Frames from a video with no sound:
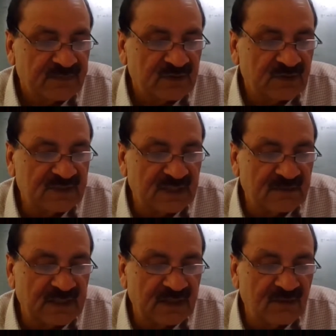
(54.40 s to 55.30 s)
with State
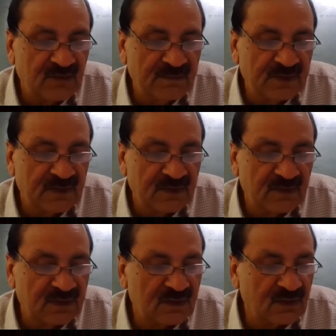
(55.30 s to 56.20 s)
Bank Group,
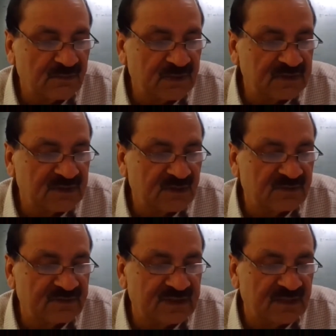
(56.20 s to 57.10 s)
including top executive
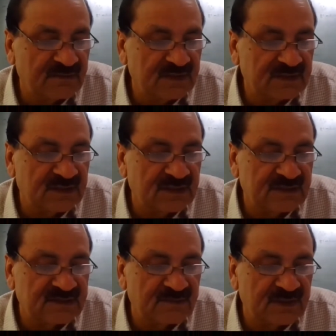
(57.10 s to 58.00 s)
assignments in the
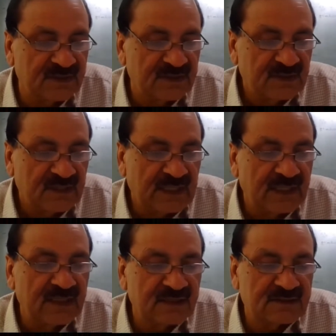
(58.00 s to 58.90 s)
SME and
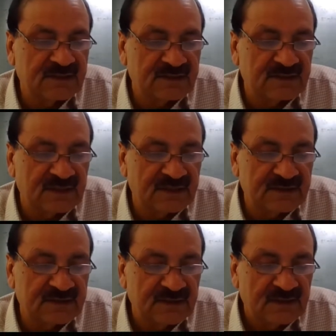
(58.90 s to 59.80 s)
industry
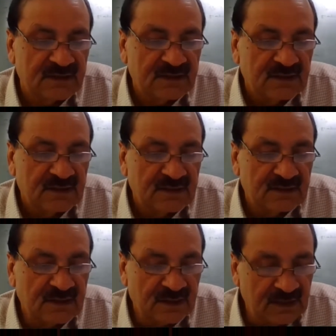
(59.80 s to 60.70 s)
studies.
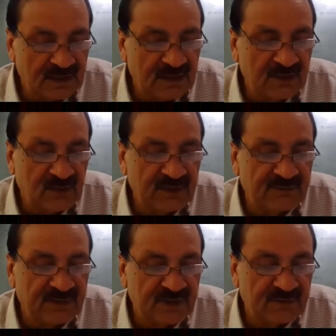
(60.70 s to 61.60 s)
And highly
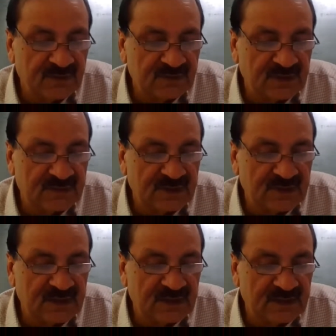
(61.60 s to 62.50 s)
qualified, of course. I was
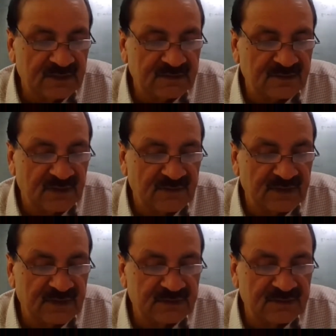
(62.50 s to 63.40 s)
reading these
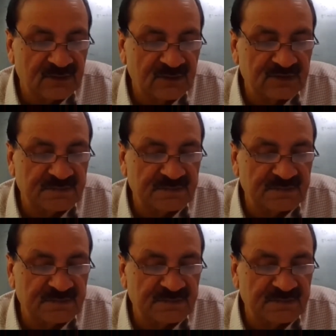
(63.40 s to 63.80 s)
qualifications, holds